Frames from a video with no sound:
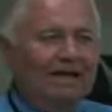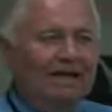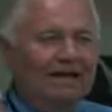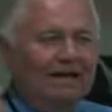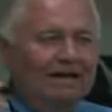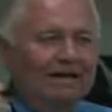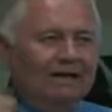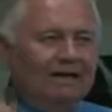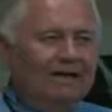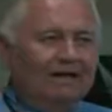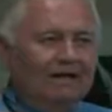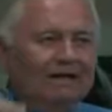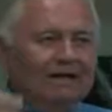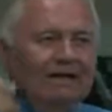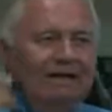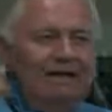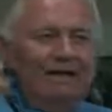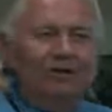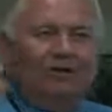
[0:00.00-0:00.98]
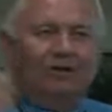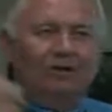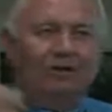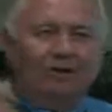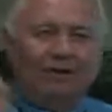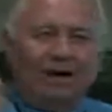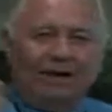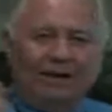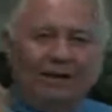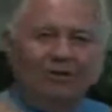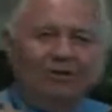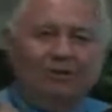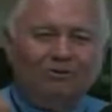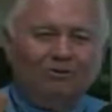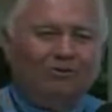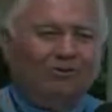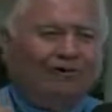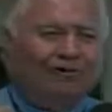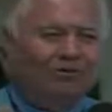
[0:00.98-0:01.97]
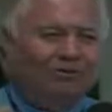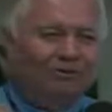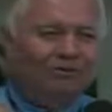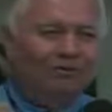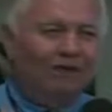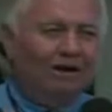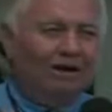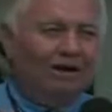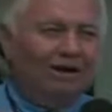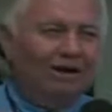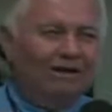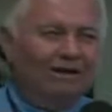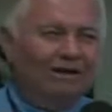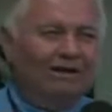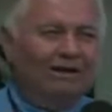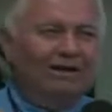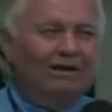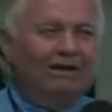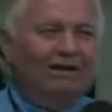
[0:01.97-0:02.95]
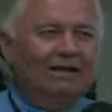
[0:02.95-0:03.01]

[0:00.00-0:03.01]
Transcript: It literally, in your aqueous phase of your body,